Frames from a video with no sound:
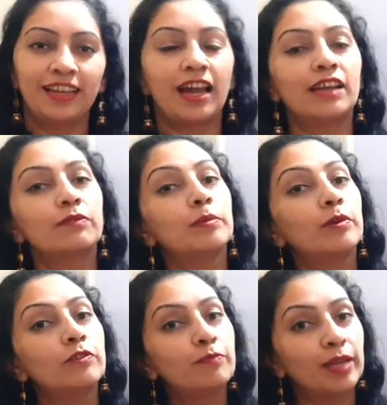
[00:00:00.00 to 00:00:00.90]
Adverb
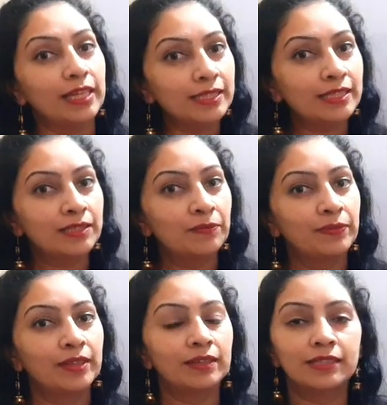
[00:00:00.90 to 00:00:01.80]
of place,
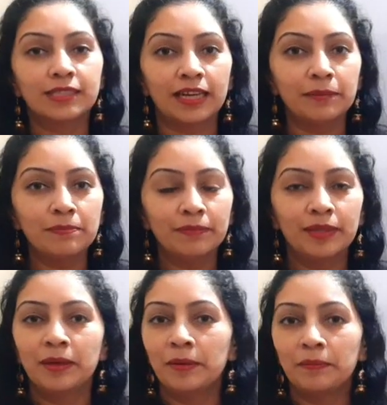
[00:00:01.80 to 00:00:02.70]
time,
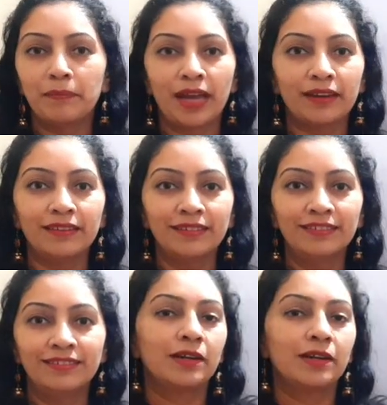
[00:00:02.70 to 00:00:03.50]
manner,